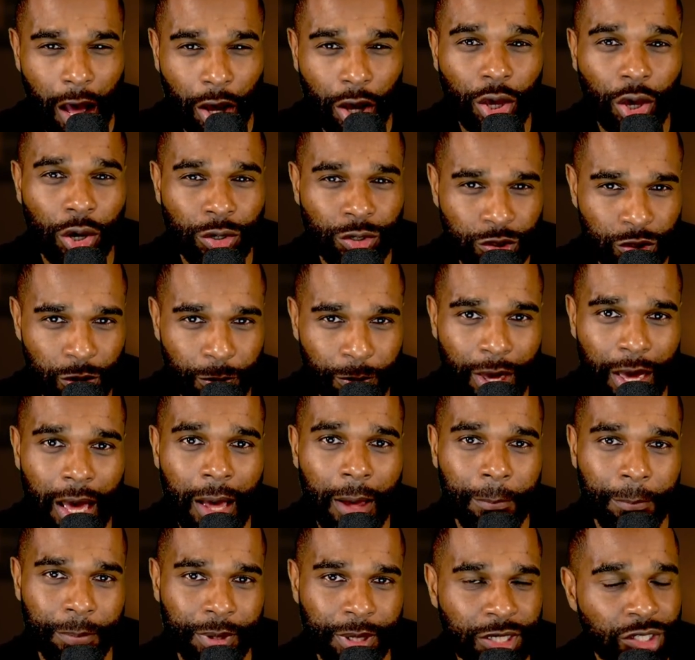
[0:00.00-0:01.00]
goes a bit
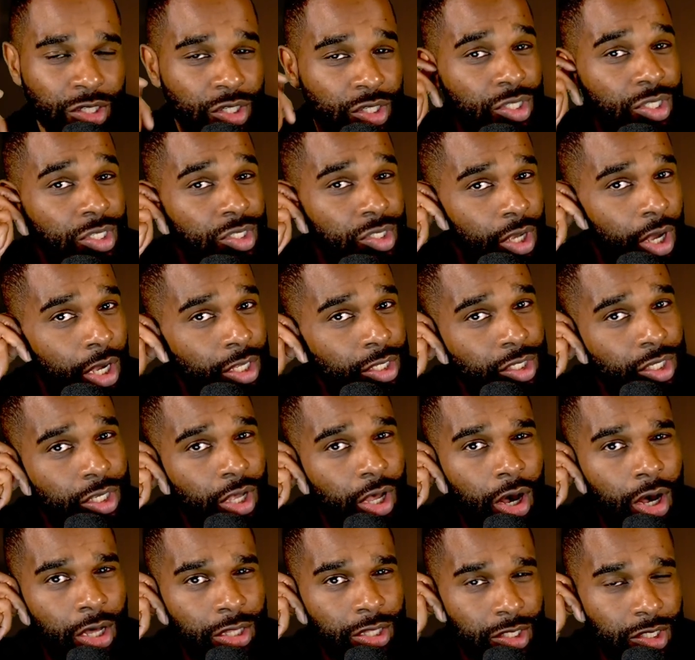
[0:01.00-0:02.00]
ambitious, designs a
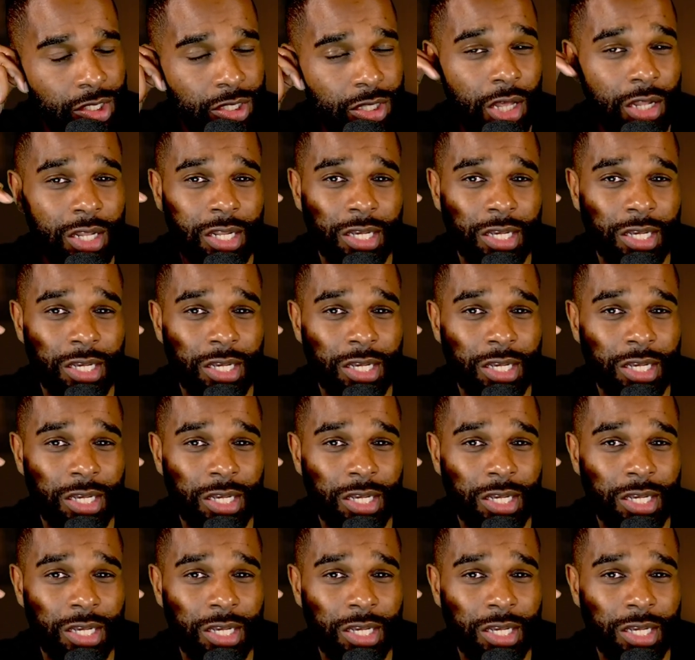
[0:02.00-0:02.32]
car that's not